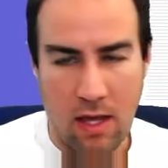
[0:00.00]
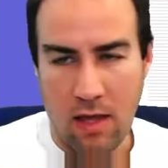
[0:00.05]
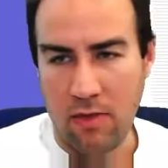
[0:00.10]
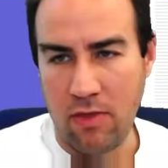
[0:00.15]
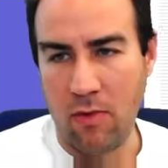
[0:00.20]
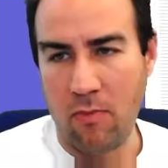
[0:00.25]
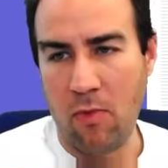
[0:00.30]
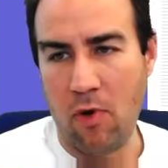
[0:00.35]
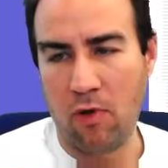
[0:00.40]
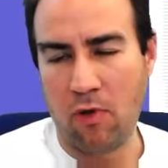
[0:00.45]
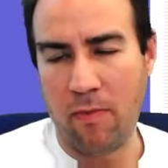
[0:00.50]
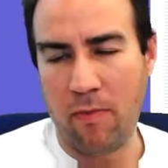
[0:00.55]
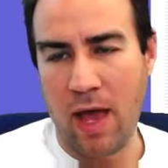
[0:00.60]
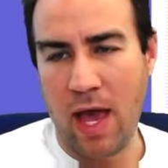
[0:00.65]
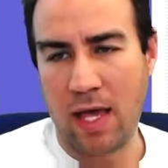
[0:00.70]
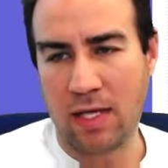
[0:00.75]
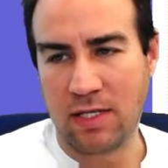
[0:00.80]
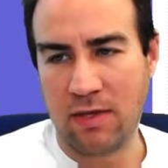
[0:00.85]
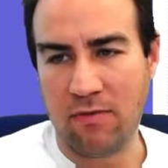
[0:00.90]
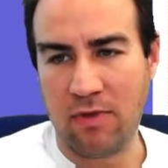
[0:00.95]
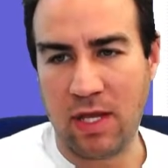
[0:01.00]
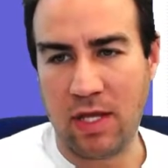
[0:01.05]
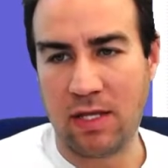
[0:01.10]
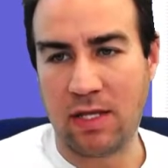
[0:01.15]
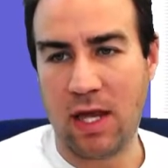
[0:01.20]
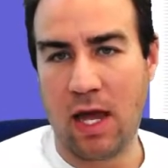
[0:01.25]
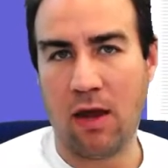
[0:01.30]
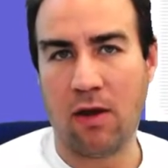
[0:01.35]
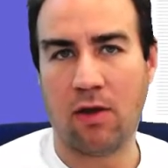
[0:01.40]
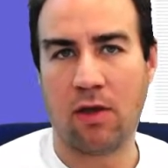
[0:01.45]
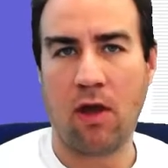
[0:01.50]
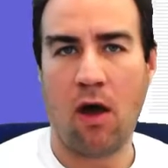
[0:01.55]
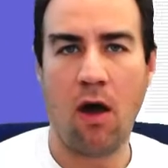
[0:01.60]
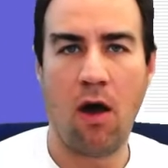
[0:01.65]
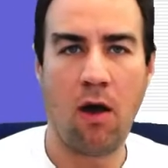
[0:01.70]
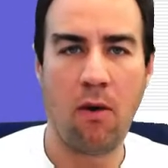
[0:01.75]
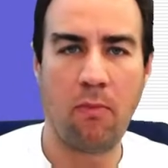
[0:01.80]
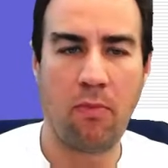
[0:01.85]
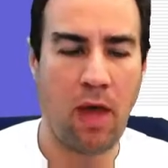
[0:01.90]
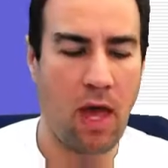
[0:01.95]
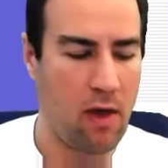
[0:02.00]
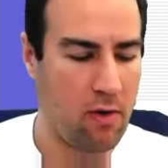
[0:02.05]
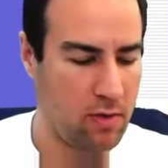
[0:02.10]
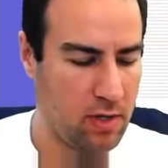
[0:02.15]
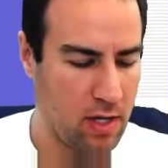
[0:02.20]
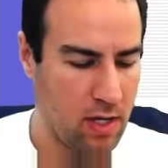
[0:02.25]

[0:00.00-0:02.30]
the molar mass of the entire compound,